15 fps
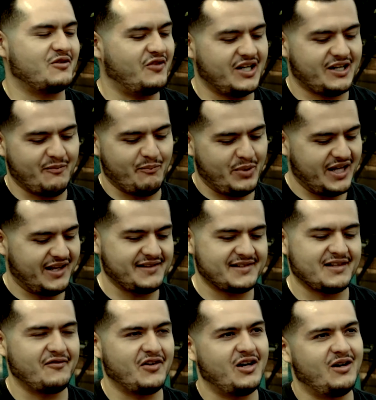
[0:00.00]
fucking picking
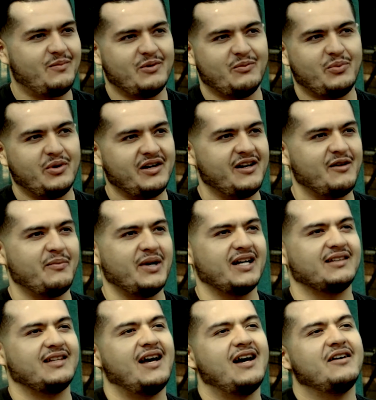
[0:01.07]
stuff up and putting it
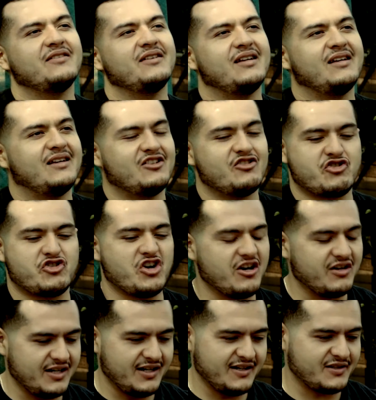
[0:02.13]
back down.
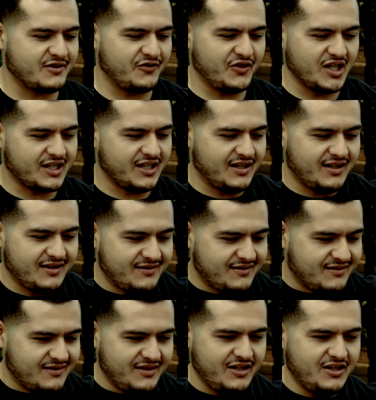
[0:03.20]
Shirtless, fucking,
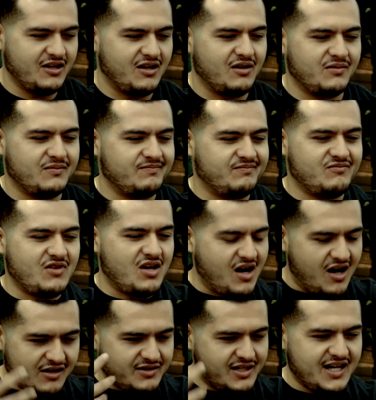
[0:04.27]

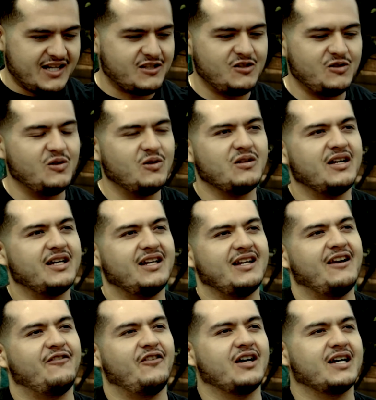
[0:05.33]
all tattooed, looking
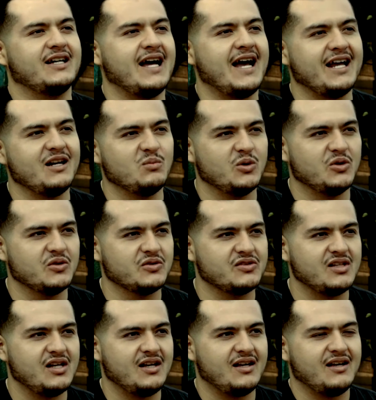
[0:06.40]
like fucking animals.
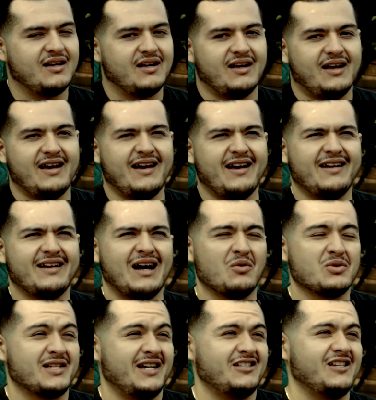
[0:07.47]
And I
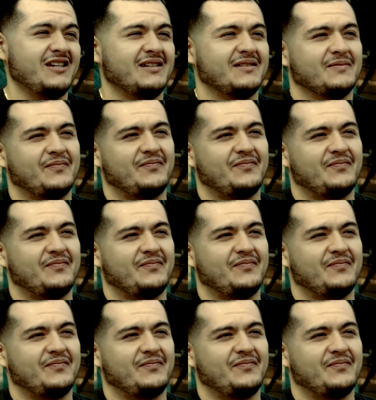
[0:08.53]
was 18.